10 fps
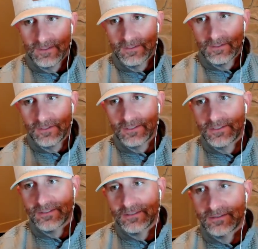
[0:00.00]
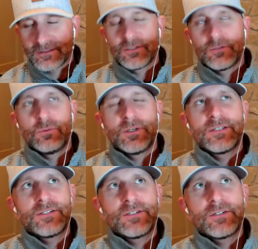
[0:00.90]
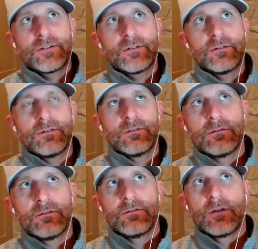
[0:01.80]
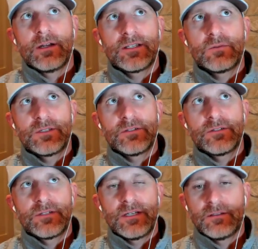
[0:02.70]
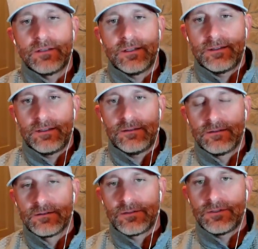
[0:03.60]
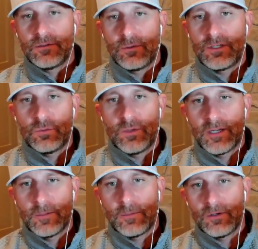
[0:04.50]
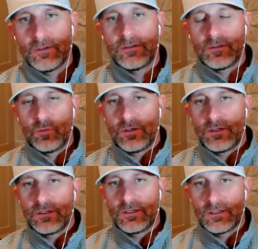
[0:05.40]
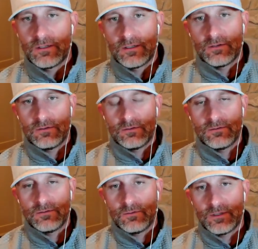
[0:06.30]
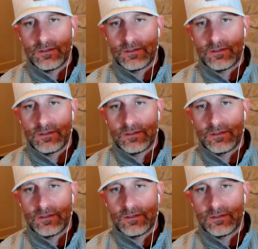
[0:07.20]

gosh. So what is your day look like then? So would you wake up earlier in the morning and kind of get going with